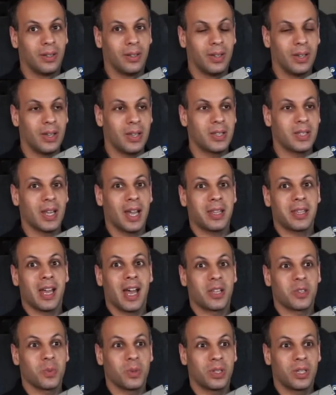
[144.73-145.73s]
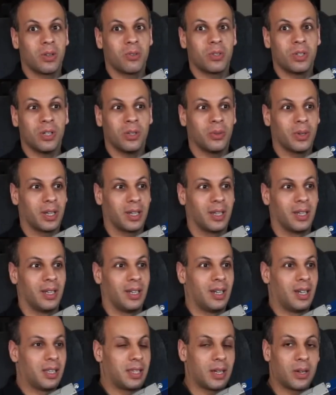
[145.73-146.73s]
is that that's what they're doing.
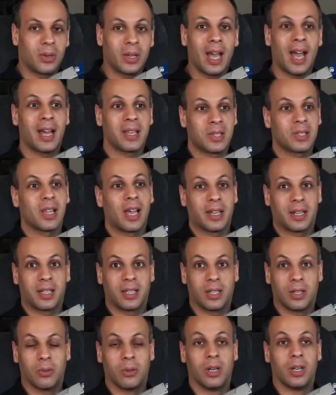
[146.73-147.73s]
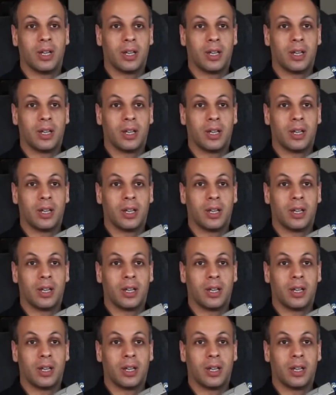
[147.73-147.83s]
They're gaslighting you.